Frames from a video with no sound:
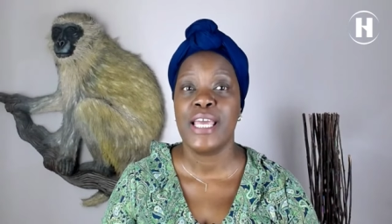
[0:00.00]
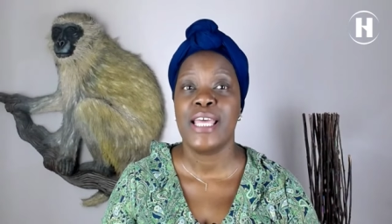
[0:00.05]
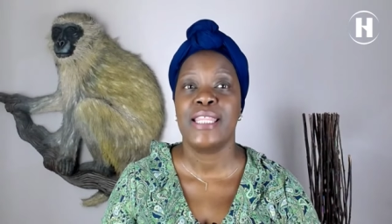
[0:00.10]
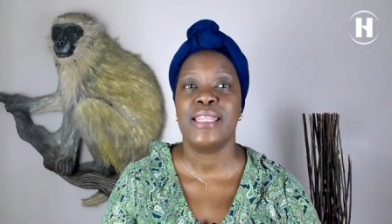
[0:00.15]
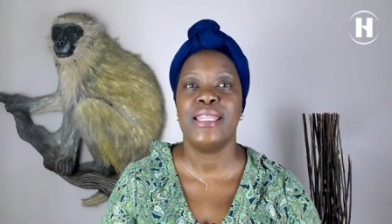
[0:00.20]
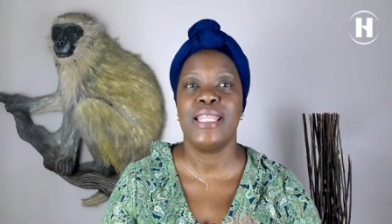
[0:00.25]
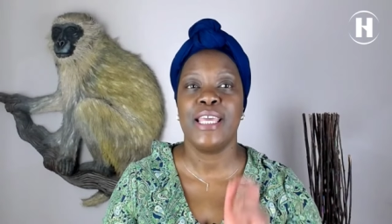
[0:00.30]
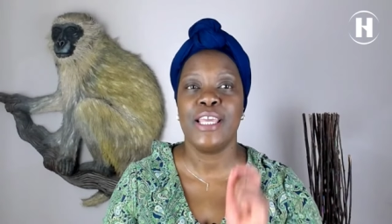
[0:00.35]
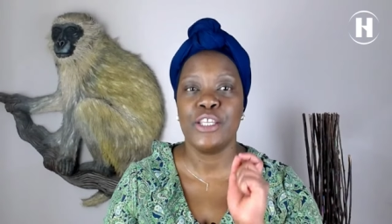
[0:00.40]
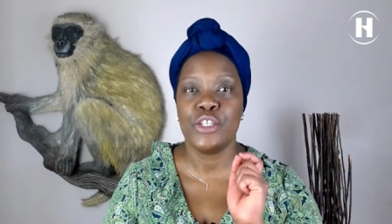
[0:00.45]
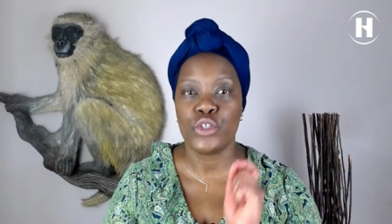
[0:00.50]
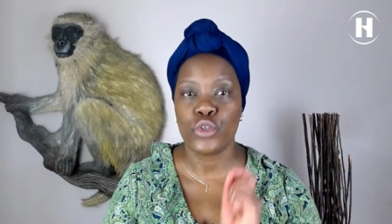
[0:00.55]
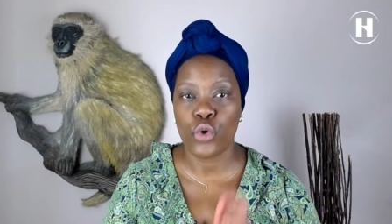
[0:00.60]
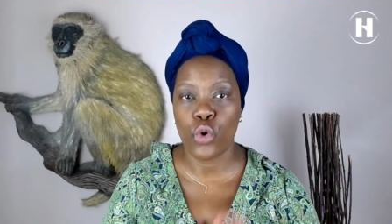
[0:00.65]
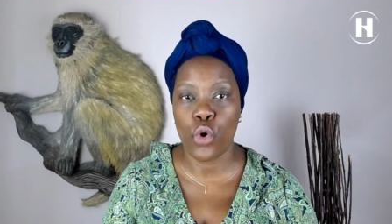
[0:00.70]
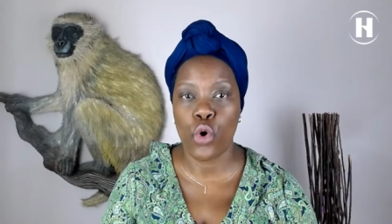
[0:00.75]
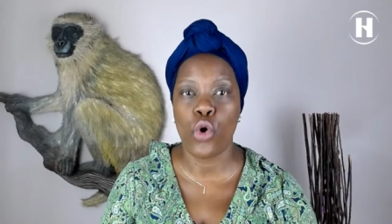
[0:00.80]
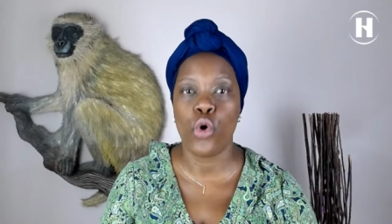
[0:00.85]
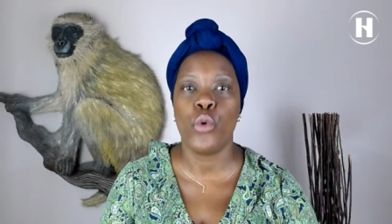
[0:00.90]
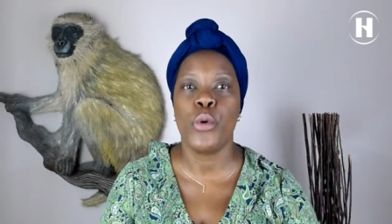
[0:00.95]
there is
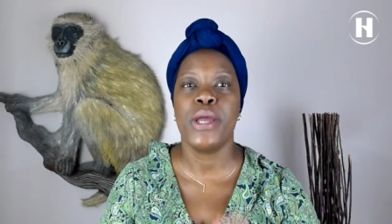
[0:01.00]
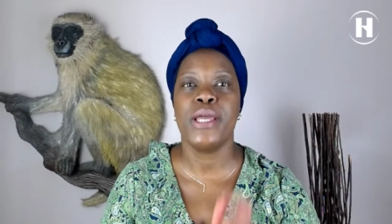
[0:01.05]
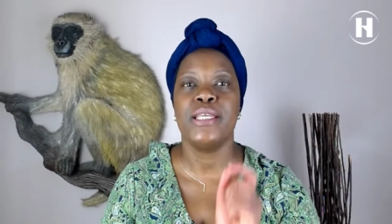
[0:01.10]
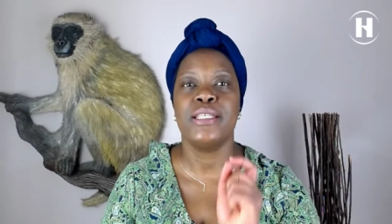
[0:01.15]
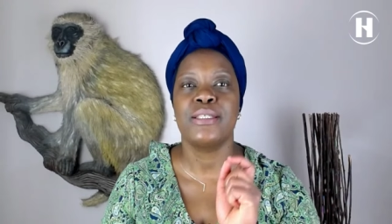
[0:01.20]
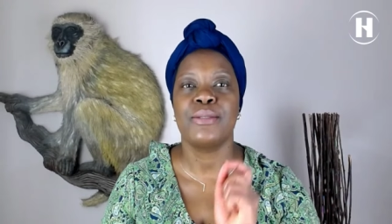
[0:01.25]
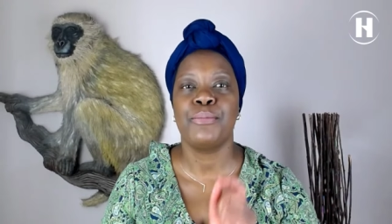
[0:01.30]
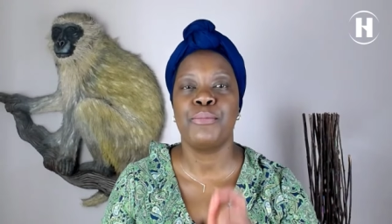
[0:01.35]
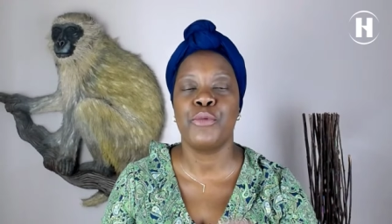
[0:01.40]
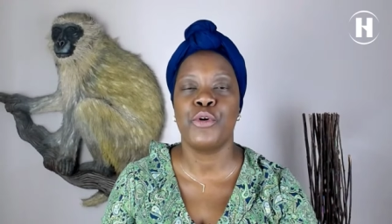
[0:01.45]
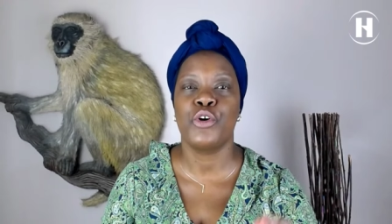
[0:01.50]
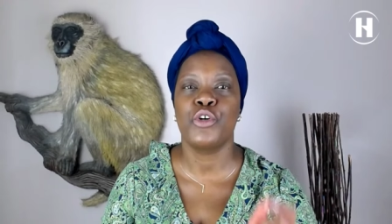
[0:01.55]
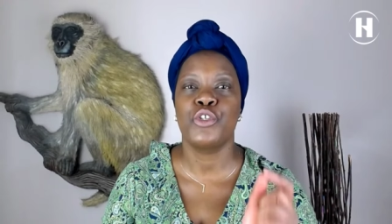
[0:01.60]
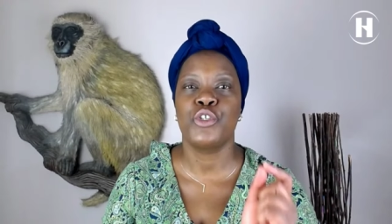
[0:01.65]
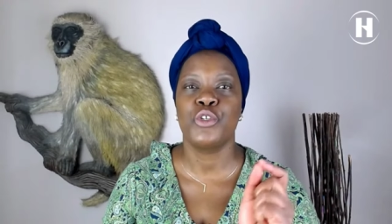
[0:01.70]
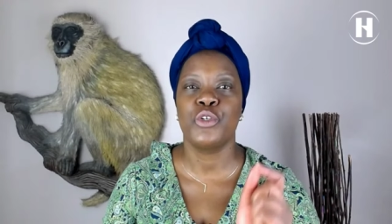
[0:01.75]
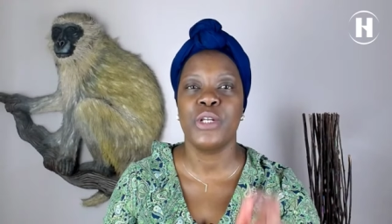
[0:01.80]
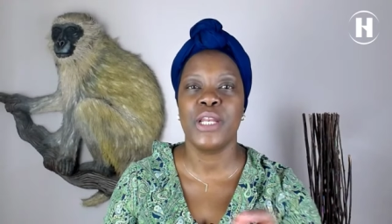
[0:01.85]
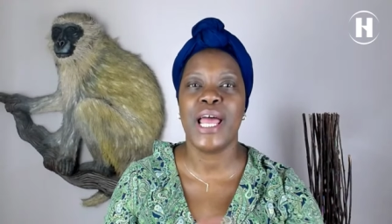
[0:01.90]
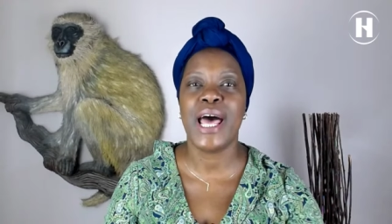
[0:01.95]
always more
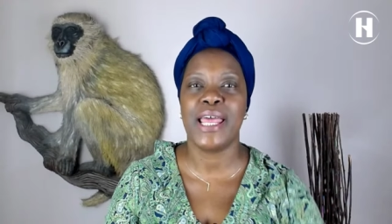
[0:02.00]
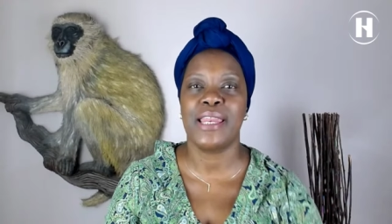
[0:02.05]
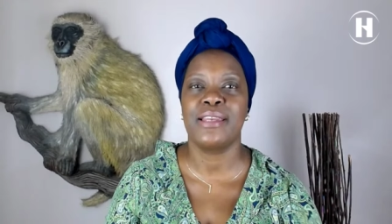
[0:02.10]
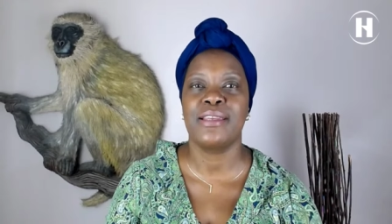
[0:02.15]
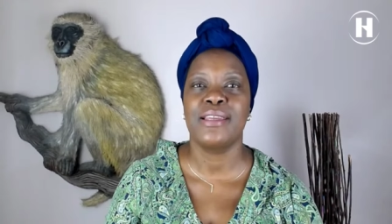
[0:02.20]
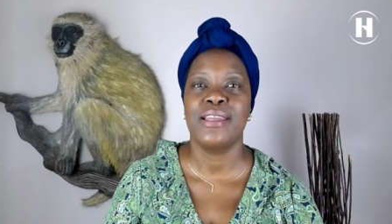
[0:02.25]
to learn,